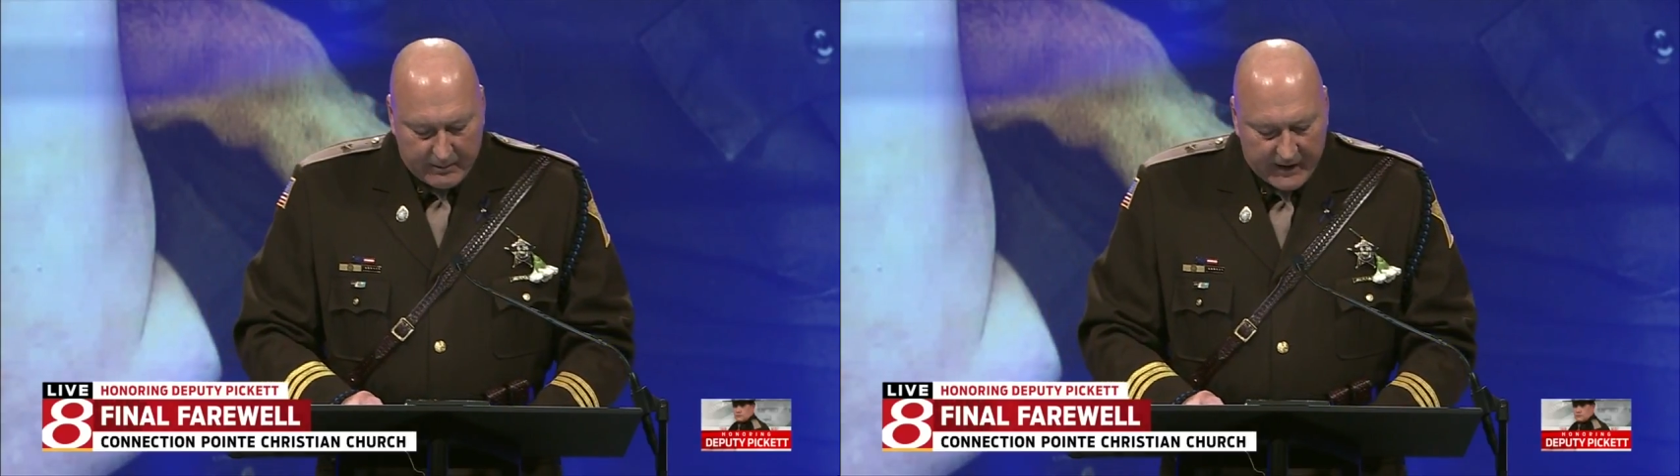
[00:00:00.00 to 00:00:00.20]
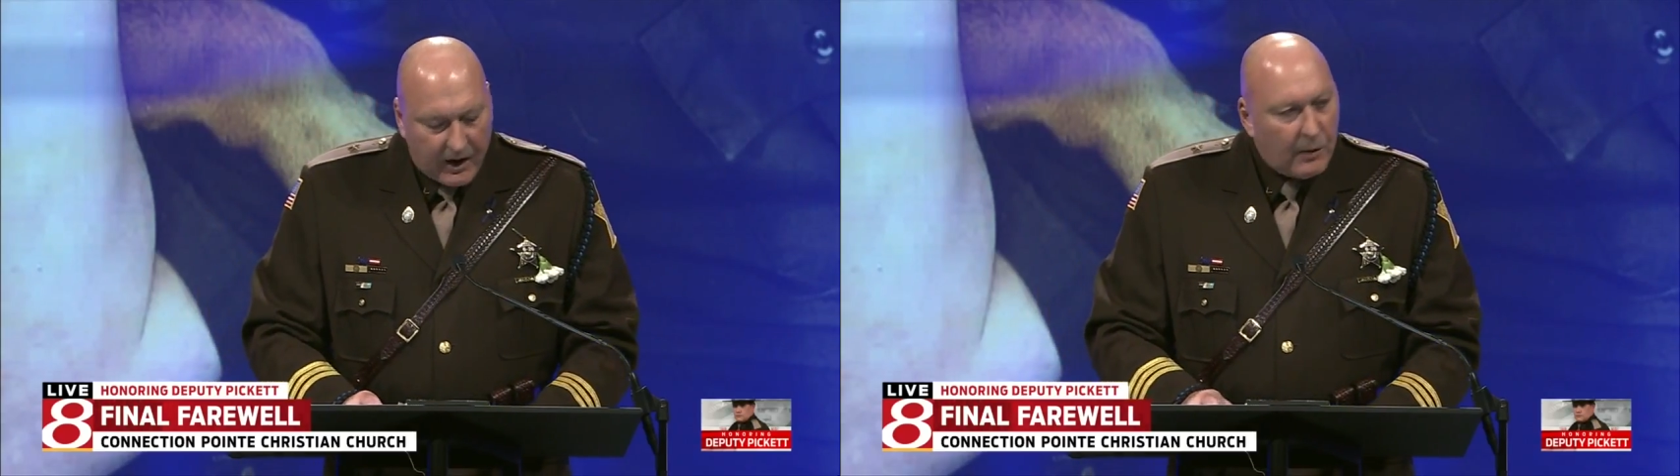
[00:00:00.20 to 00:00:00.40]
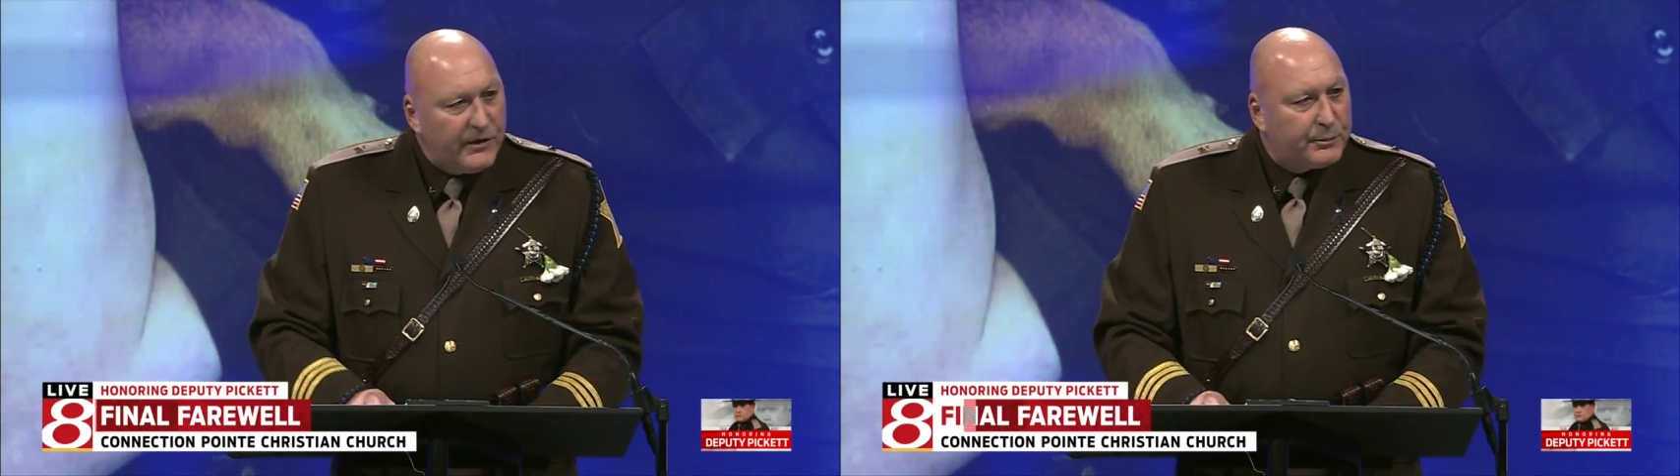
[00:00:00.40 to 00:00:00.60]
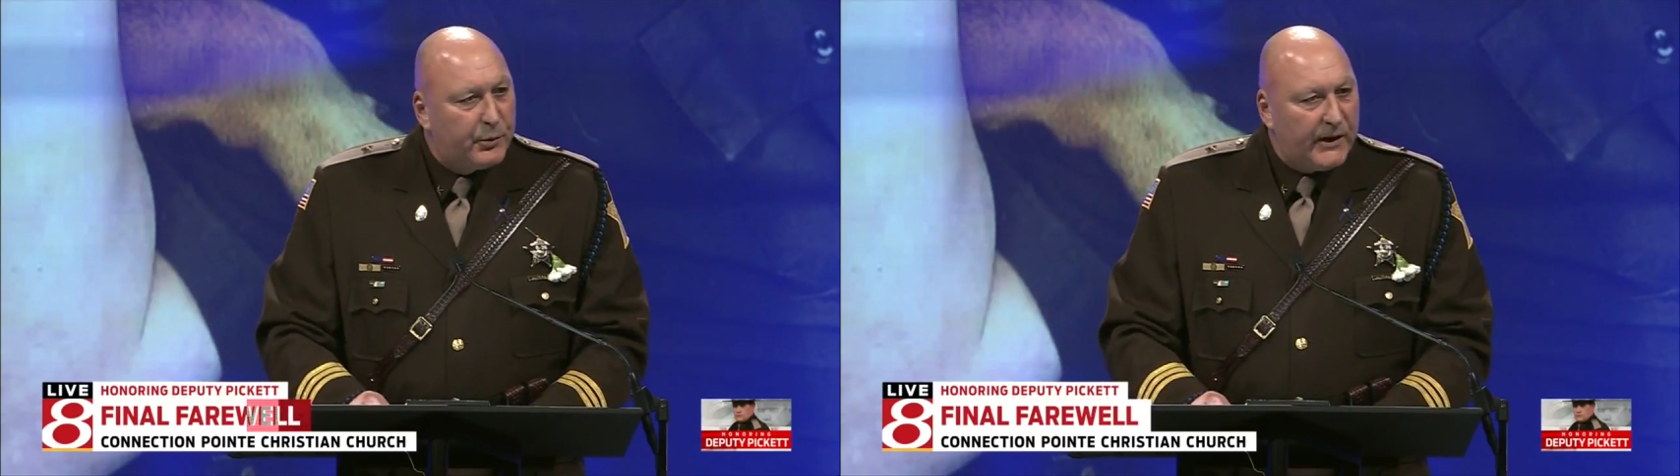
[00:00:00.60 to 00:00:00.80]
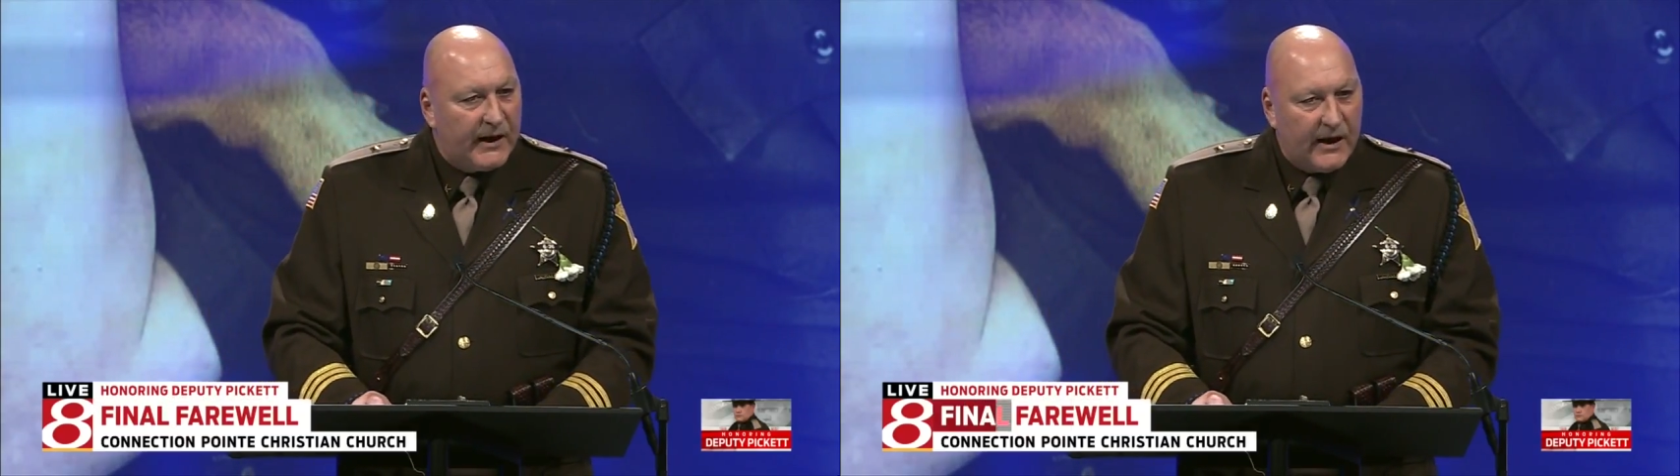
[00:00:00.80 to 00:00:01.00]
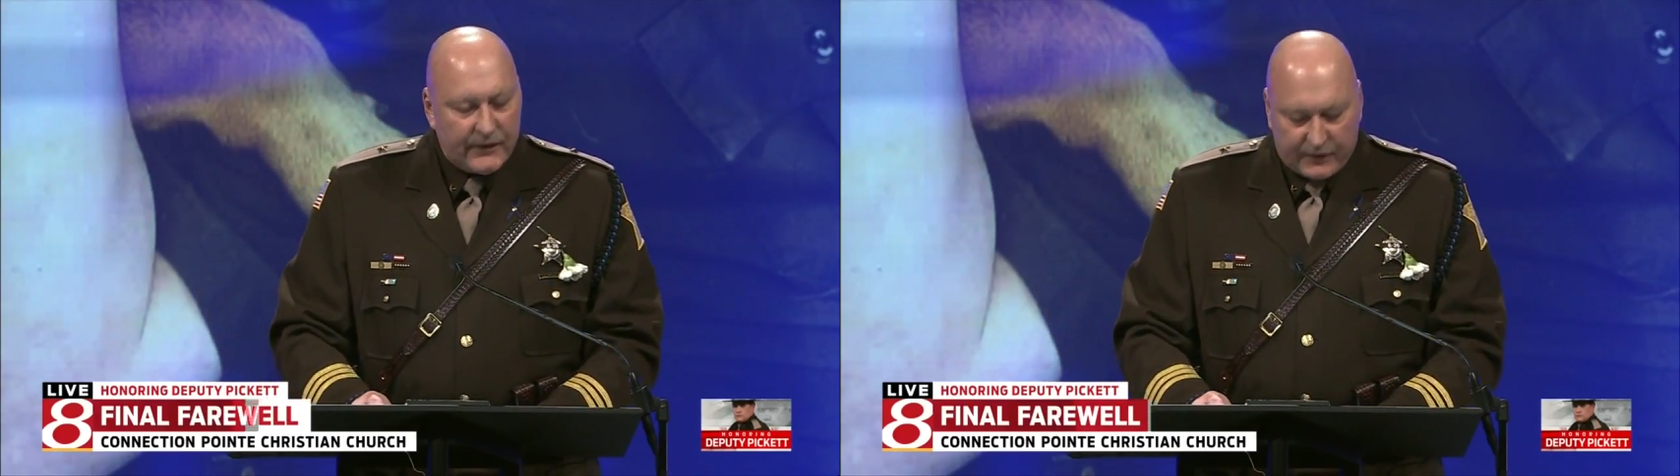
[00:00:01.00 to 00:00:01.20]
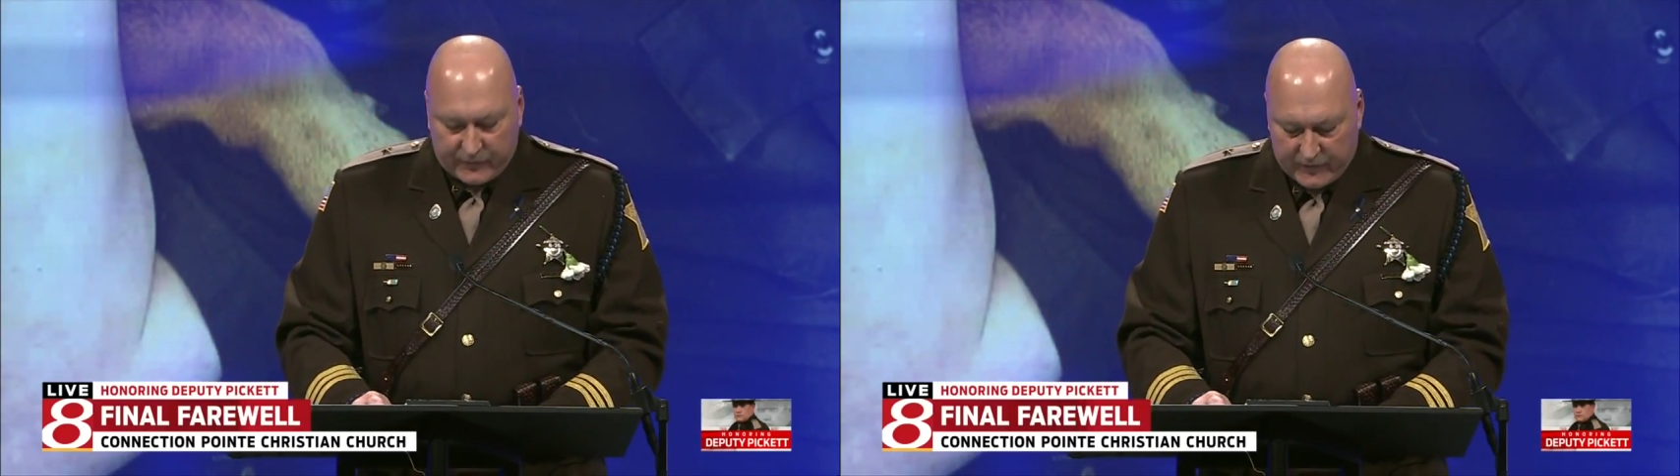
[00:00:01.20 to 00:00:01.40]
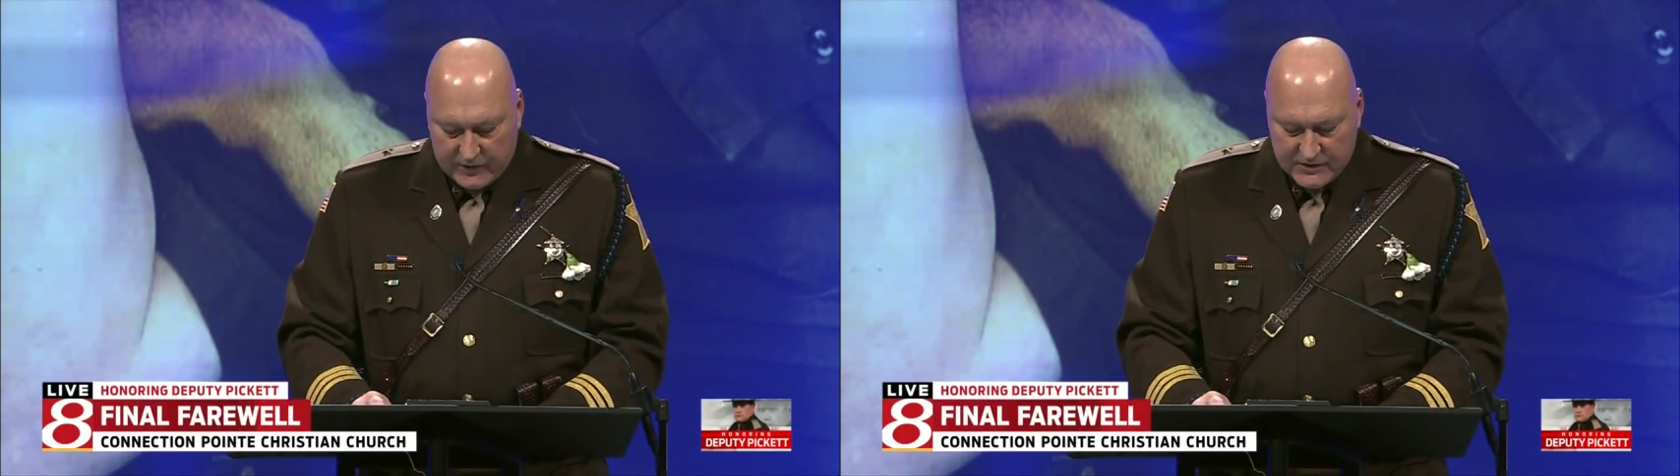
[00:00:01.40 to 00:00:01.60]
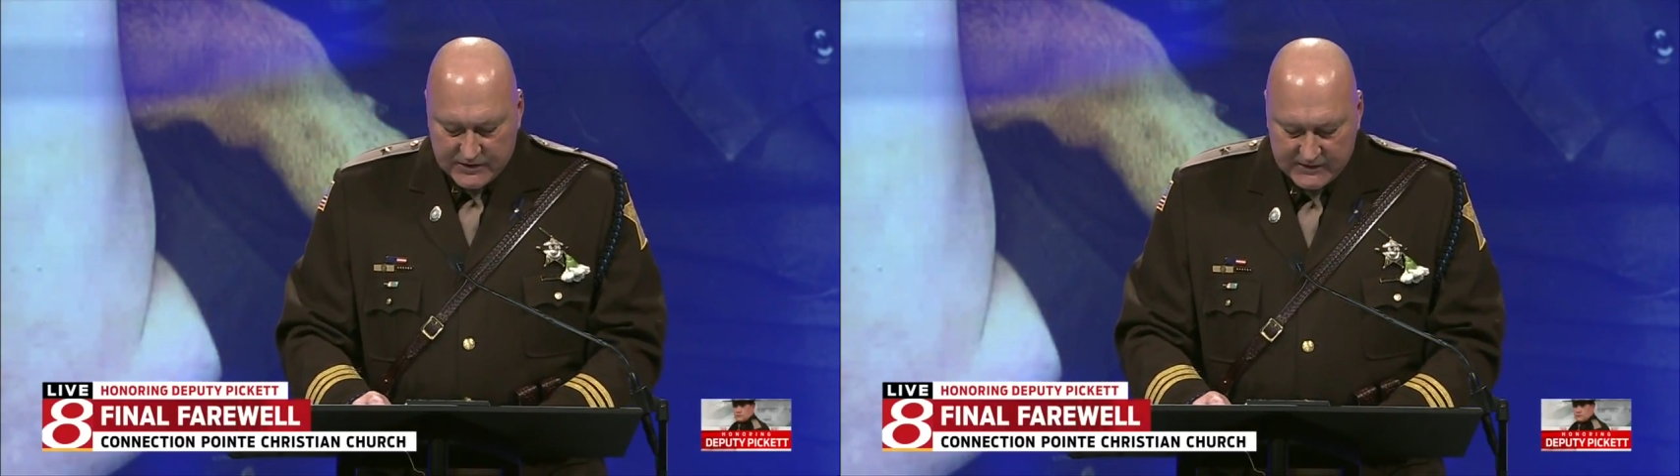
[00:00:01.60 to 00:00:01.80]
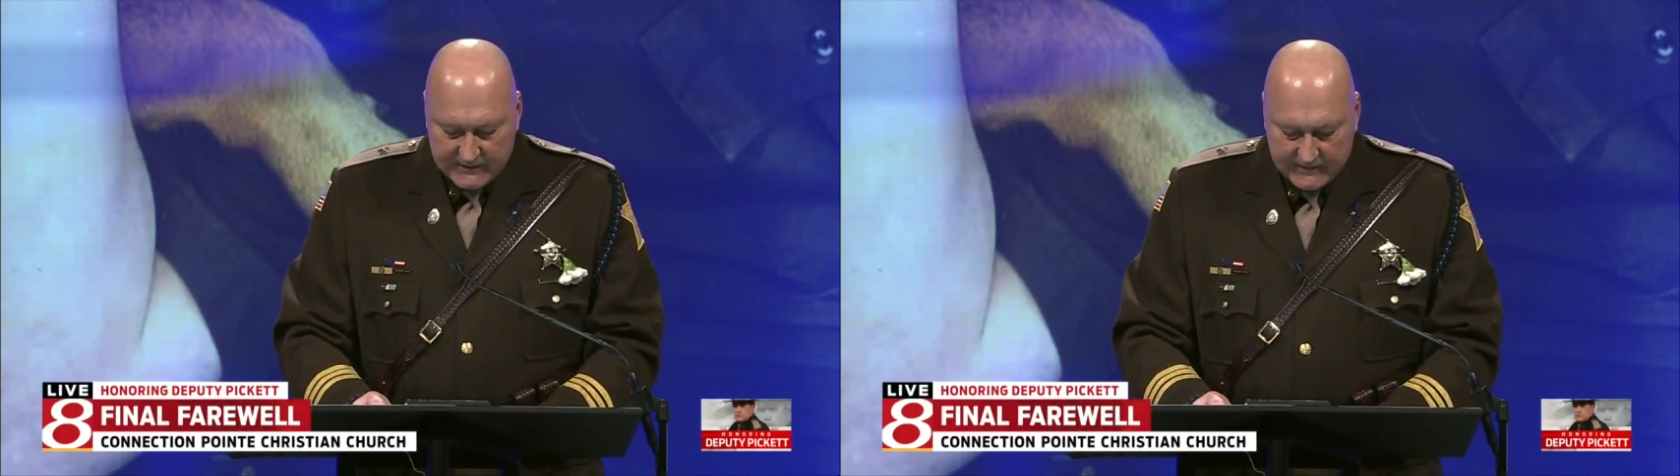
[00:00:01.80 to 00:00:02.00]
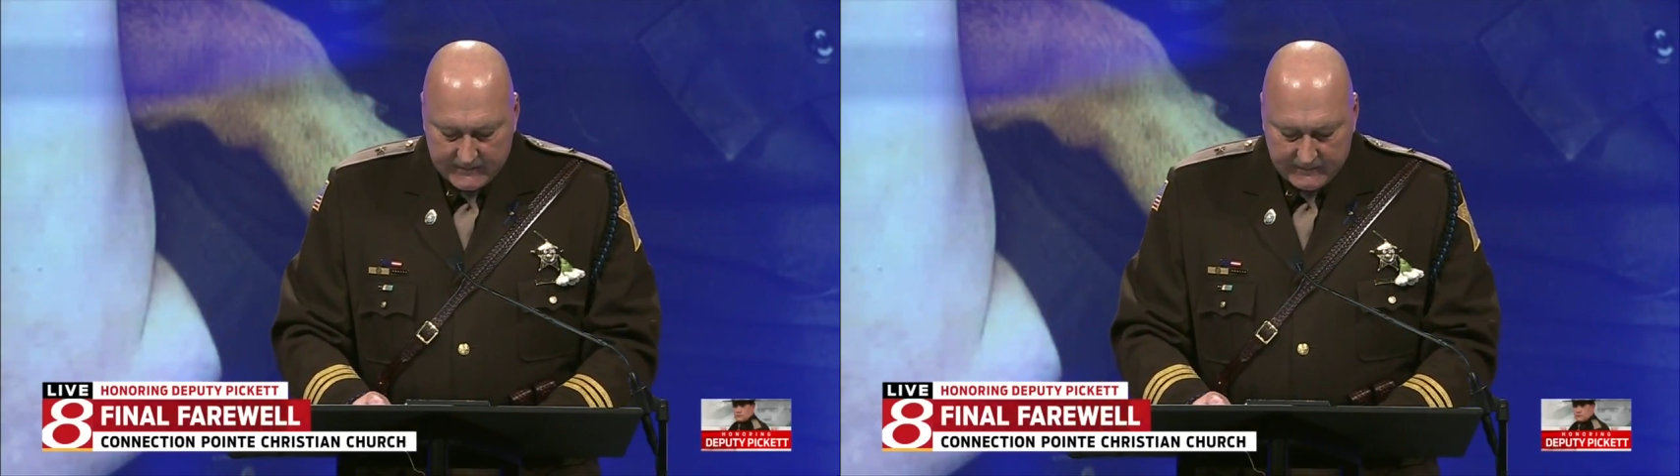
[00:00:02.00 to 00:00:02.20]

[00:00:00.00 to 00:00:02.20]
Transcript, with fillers: by always putting others first.